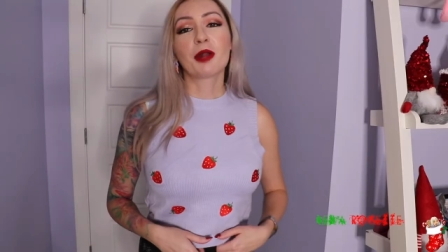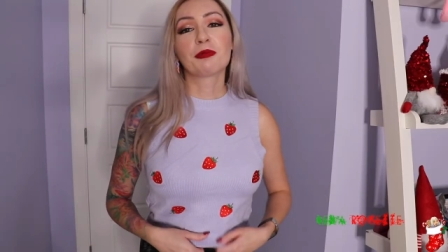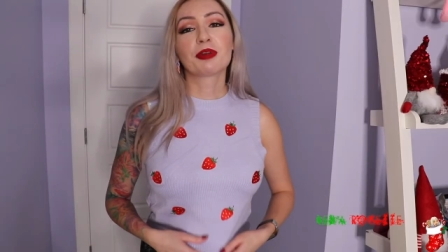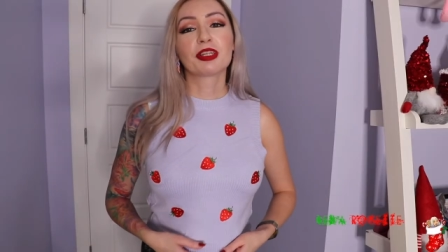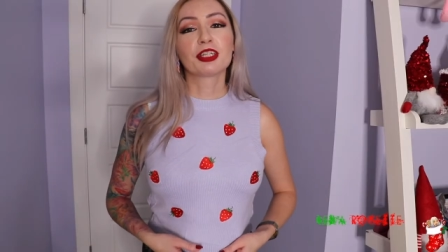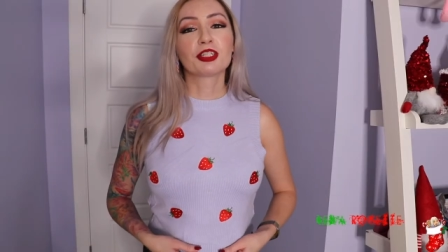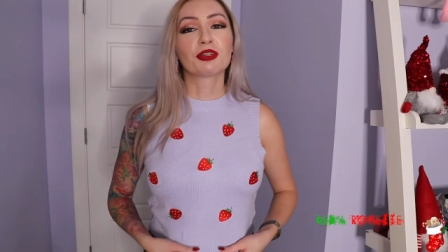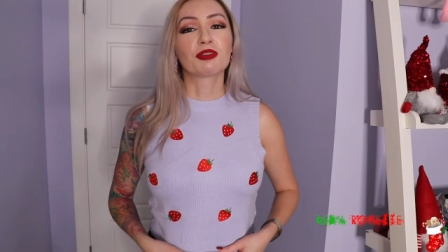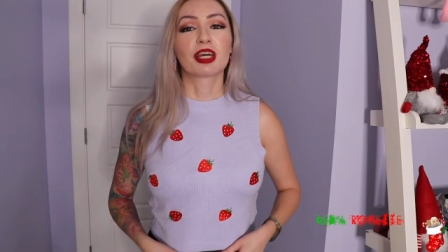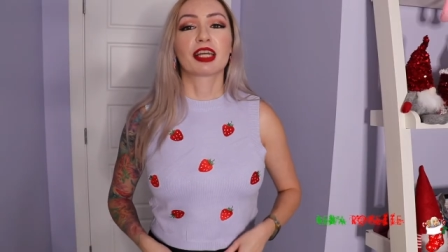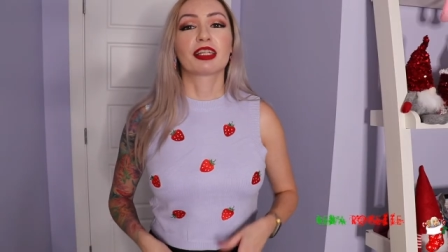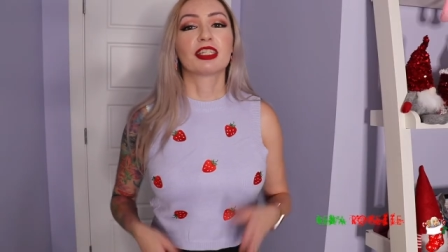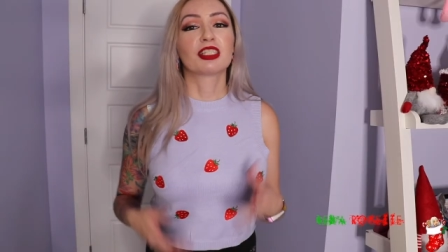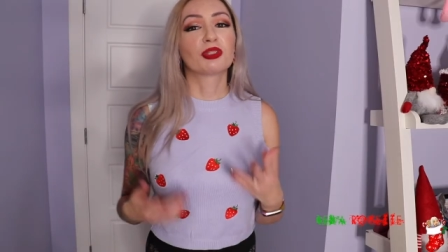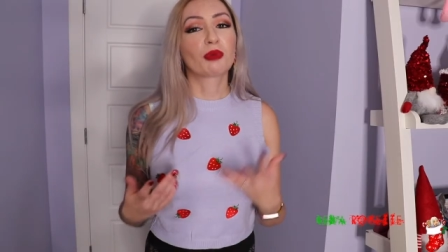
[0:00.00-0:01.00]
I really do
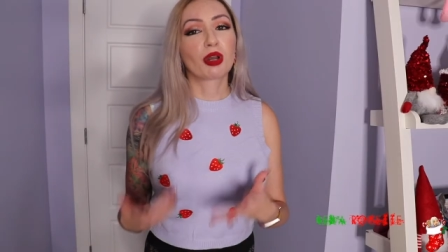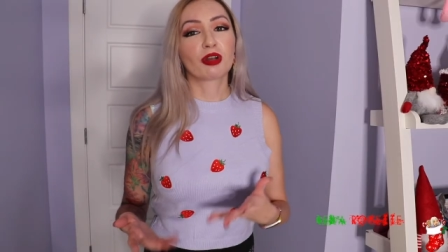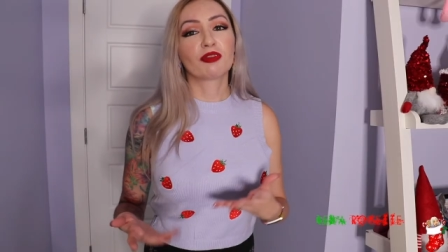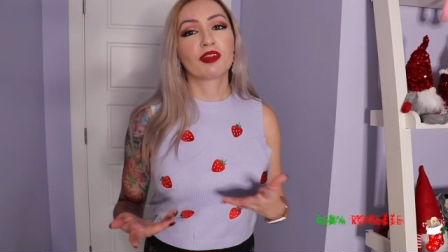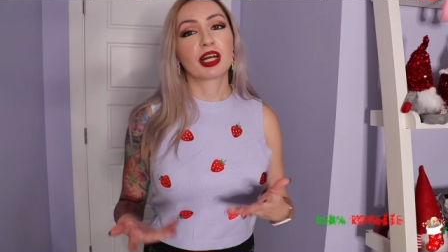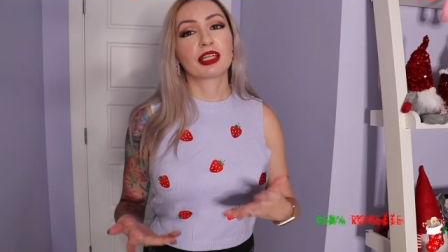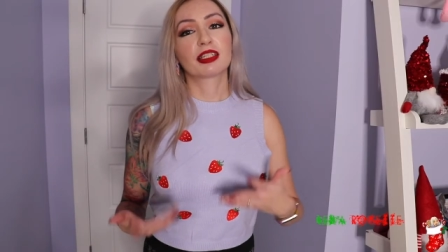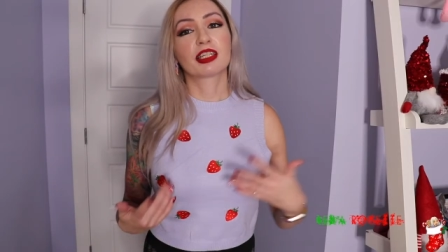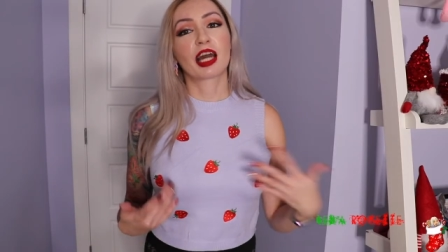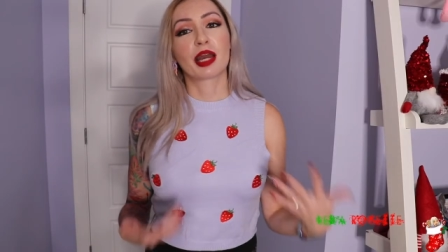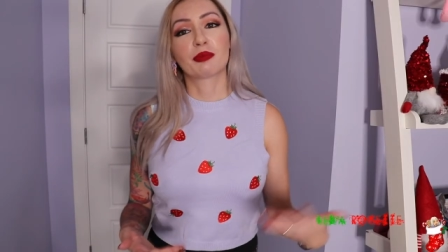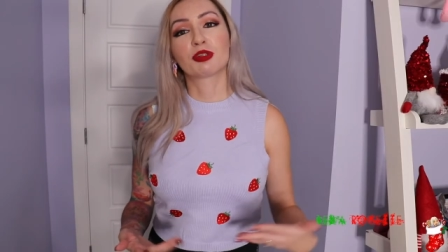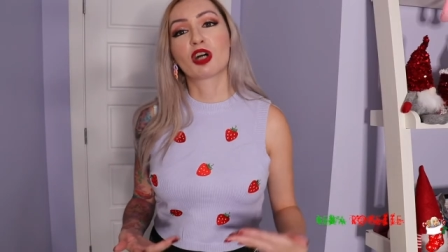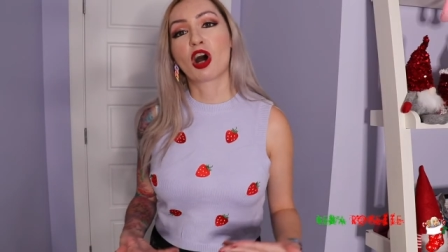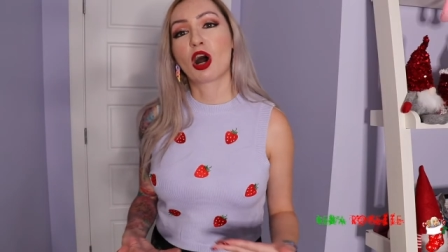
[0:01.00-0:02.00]
like these sweater vest
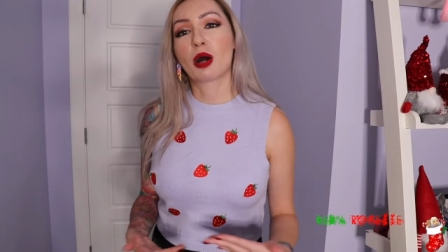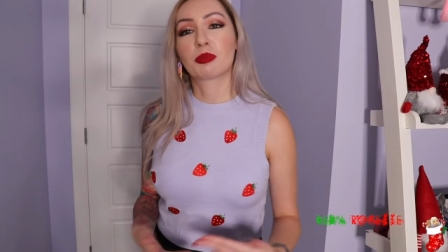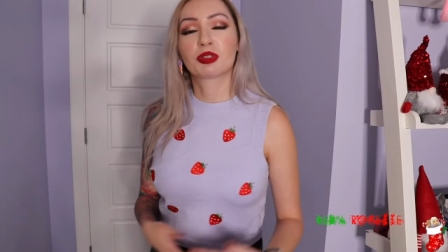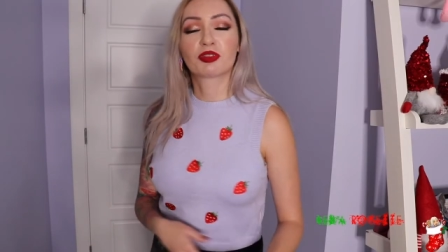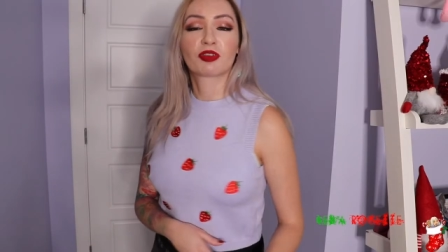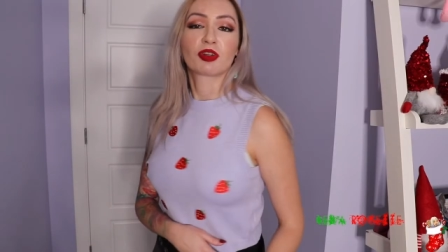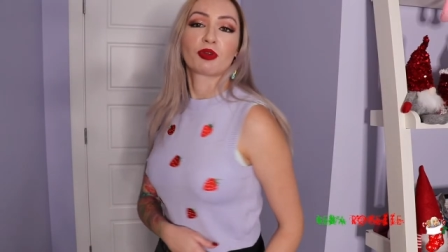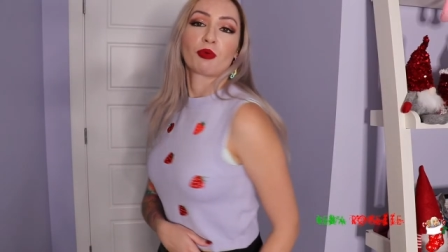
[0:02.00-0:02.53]
type tops for